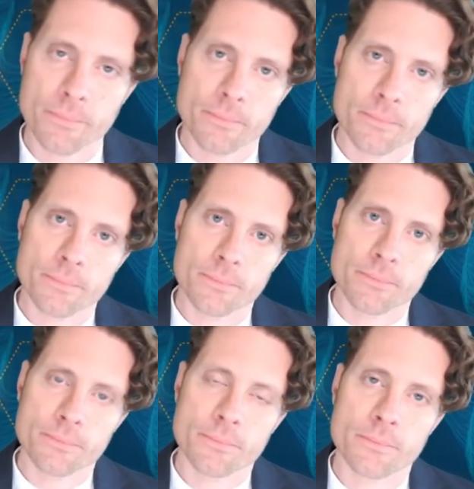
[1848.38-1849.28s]

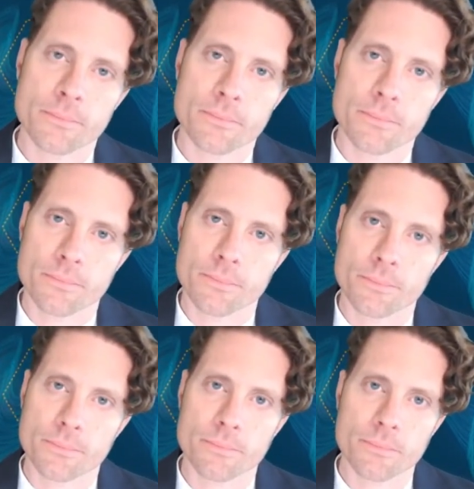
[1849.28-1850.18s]

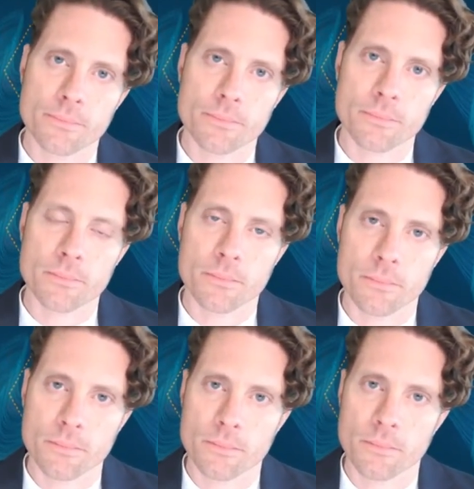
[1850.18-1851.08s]

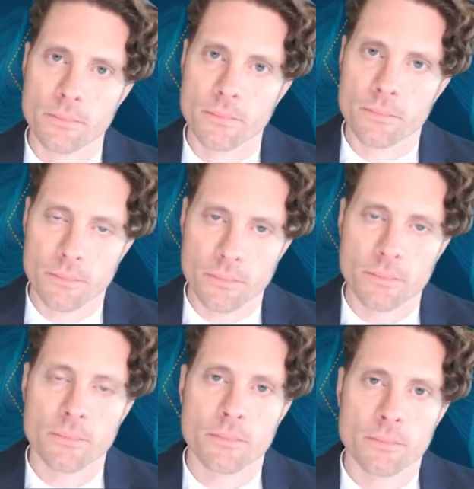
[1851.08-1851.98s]

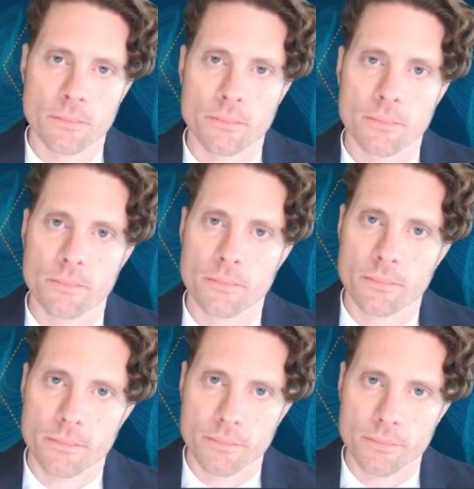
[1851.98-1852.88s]

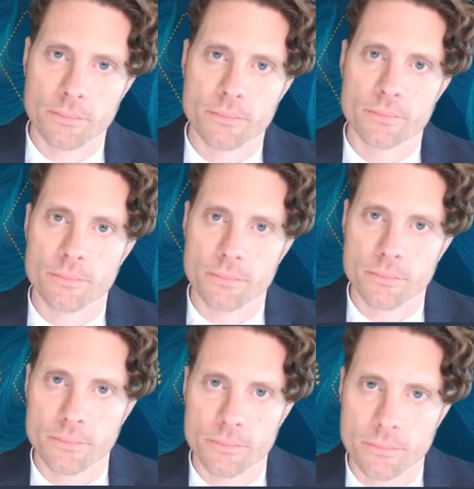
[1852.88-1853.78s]

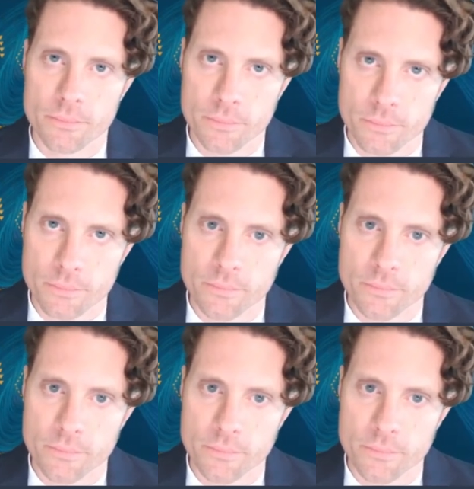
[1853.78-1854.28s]
No words are spoken by the person on screen.